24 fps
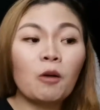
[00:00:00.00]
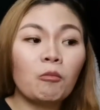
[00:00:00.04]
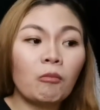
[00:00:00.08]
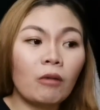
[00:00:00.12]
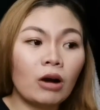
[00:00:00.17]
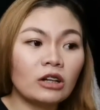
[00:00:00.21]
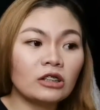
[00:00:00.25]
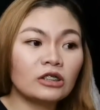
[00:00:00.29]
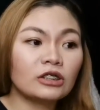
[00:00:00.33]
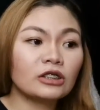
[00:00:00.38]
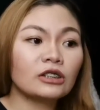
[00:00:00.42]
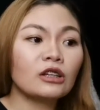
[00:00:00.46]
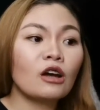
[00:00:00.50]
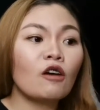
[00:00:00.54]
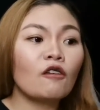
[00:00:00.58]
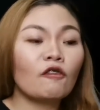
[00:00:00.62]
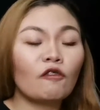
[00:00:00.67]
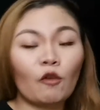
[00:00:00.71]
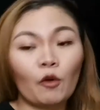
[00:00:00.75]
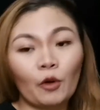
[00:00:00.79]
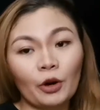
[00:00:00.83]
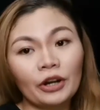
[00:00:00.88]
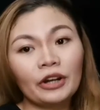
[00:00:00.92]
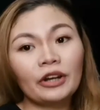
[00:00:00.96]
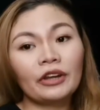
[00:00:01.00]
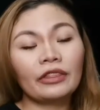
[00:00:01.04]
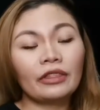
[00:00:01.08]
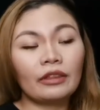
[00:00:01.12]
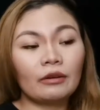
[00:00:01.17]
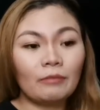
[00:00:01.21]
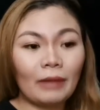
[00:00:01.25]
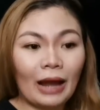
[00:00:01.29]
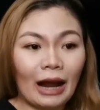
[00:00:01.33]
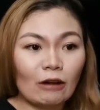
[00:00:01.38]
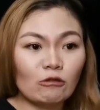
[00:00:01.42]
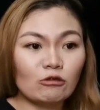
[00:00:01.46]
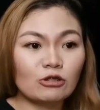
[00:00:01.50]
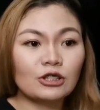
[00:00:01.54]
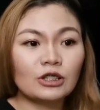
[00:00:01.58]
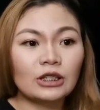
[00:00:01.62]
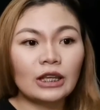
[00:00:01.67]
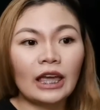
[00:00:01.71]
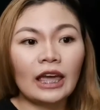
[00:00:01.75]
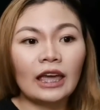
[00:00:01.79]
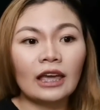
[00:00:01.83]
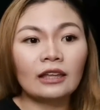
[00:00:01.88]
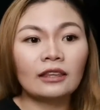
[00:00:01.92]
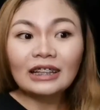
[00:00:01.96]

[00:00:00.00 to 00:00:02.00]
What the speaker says: months for the mouse.